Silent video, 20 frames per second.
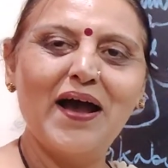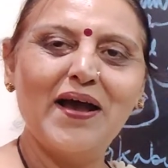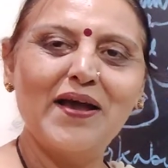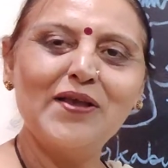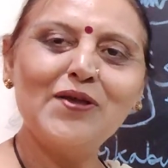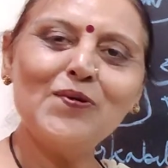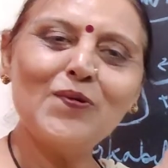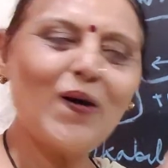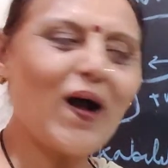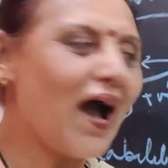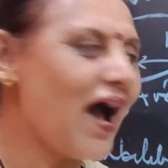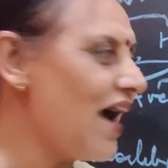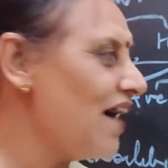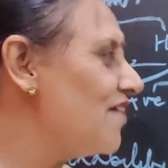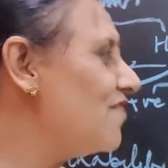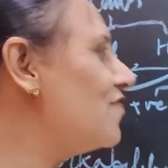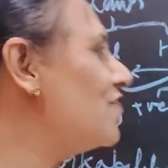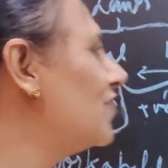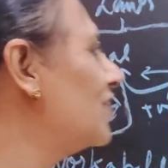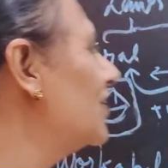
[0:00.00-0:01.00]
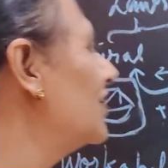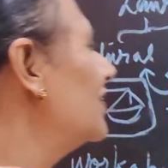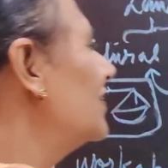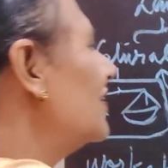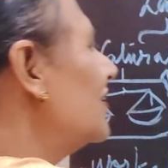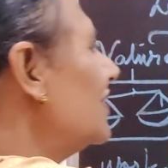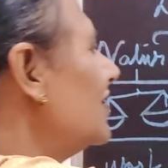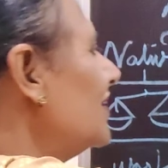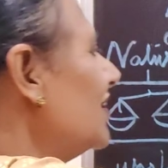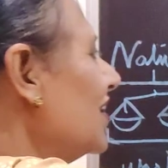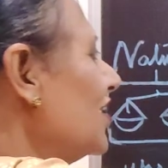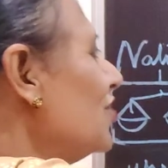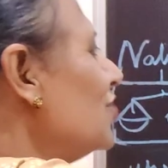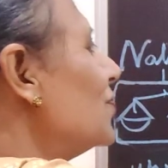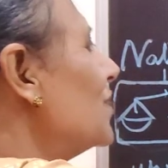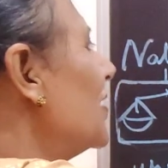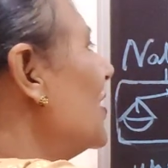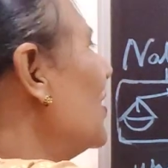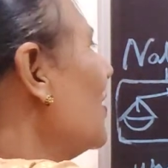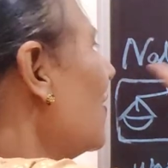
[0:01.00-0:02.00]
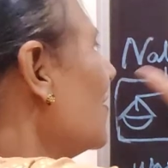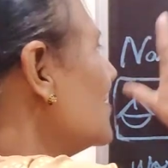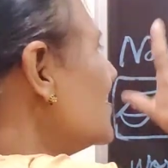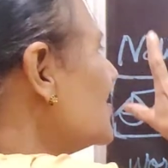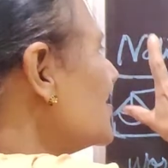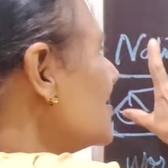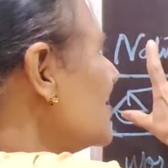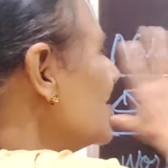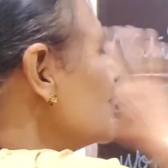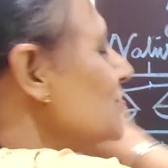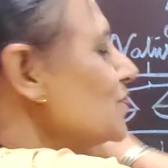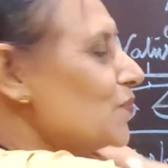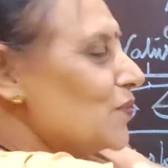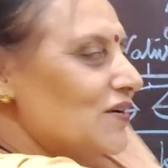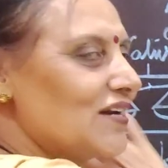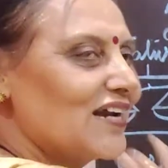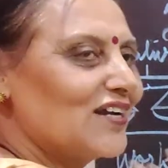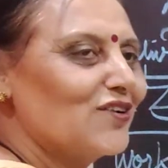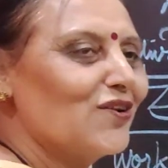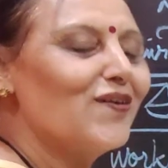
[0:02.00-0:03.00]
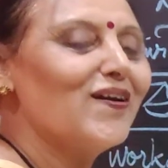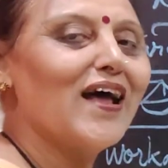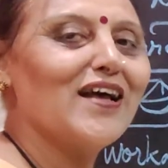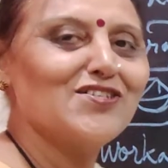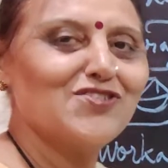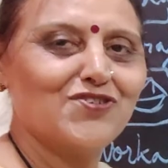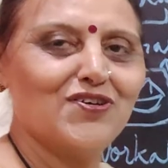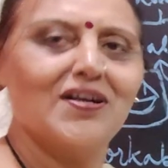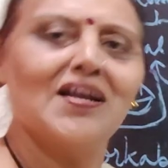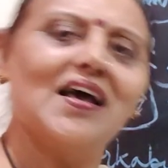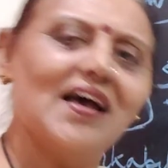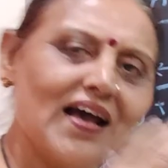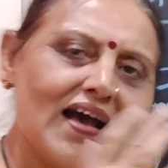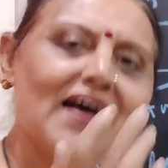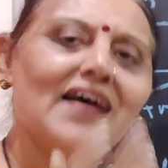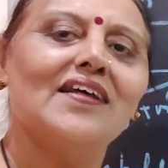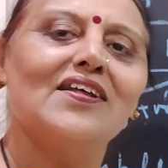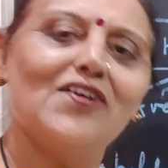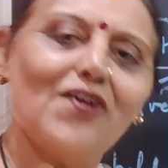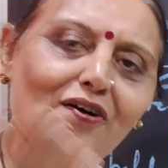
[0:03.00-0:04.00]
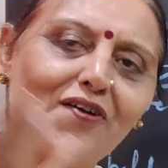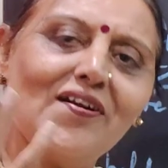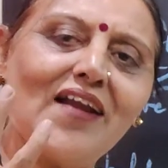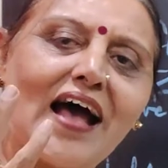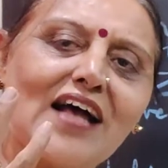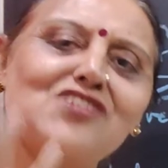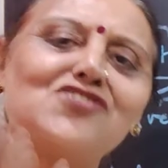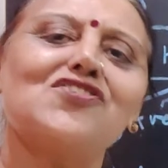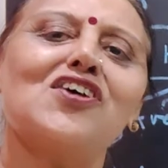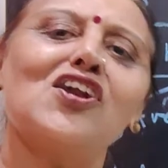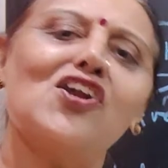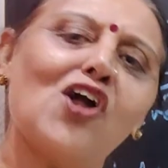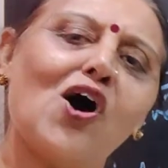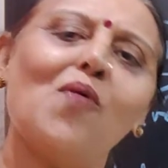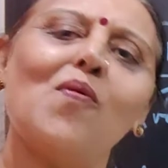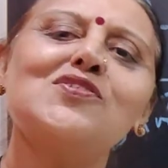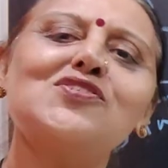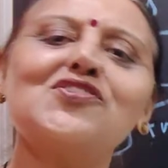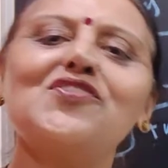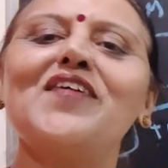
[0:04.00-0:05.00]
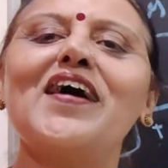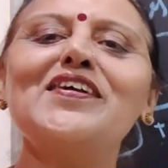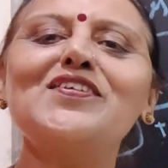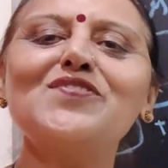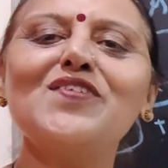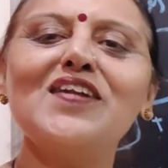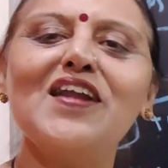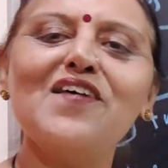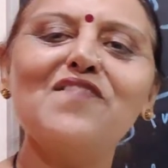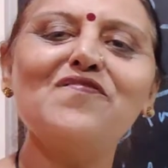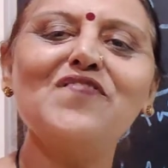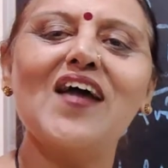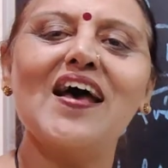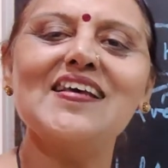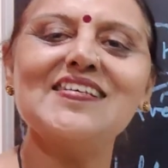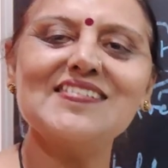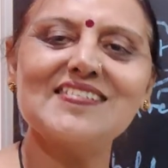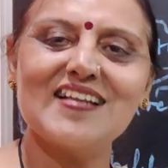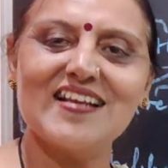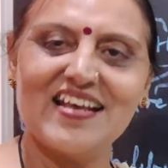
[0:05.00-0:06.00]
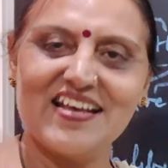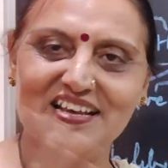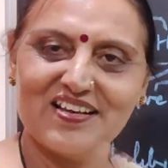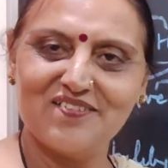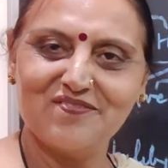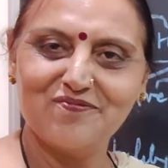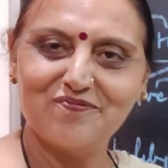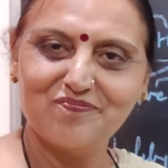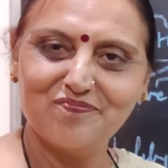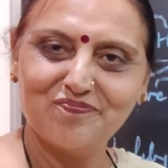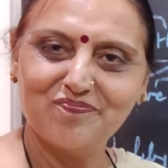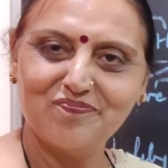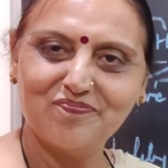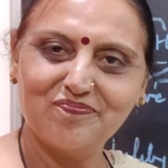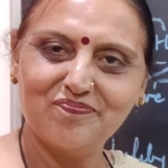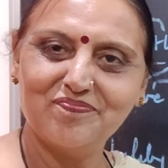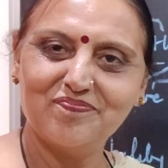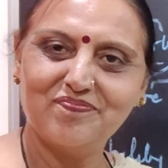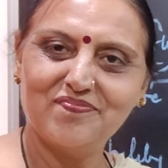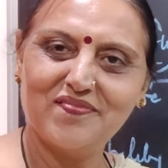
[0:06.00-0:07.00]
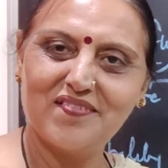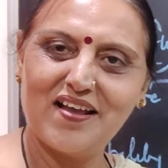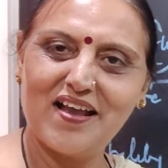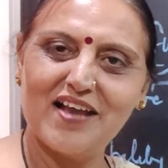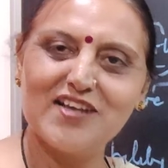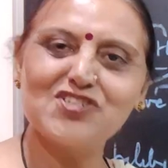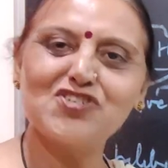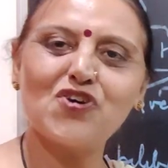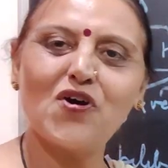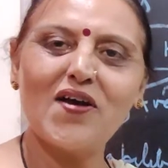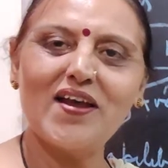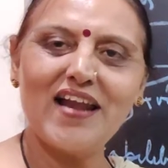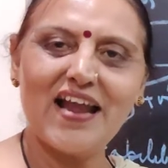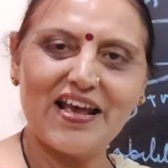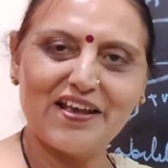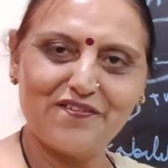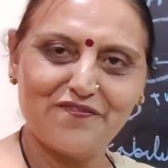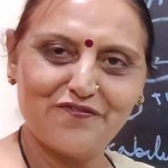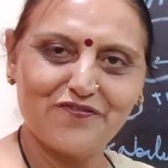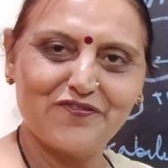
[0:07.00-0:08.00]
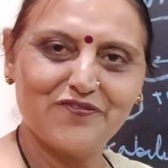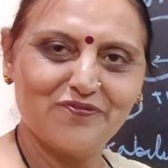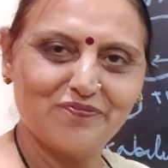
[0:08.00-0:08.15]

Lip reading: you have the human laws to protect your natural. Your natural law was right to live nicely, enjoy life,